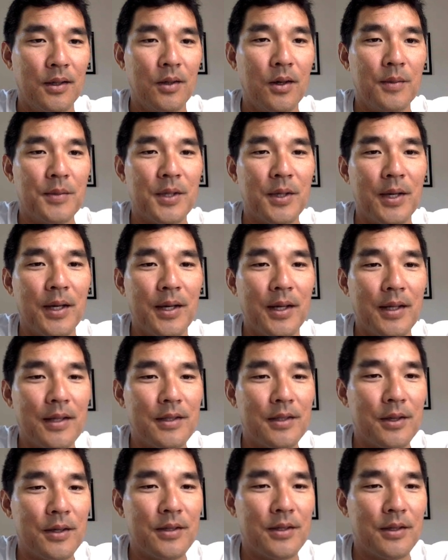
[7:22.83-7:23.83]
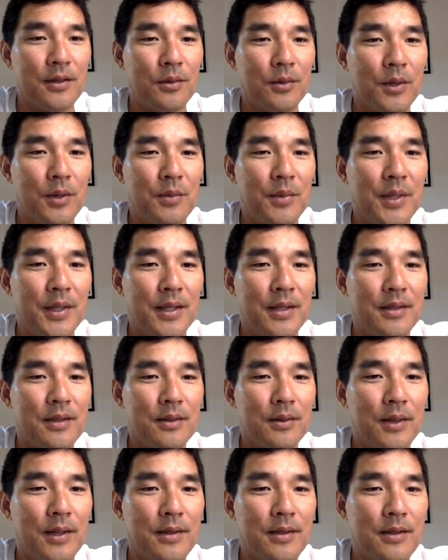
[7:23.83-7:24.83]
Oh, I'm sorry, it starts in the one minute,
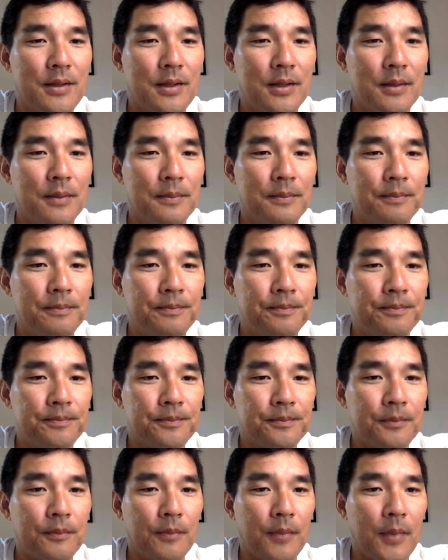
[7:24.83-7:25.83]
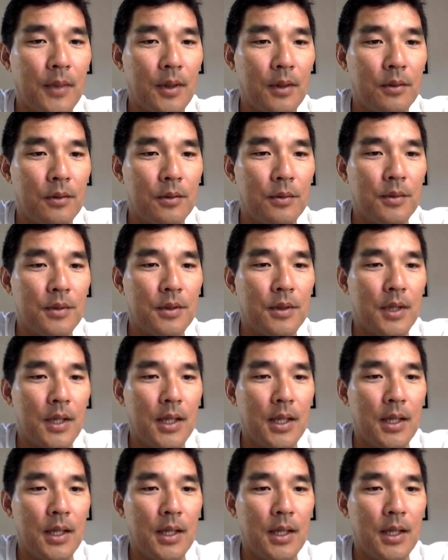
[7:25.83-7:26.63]
so let's, um, oops.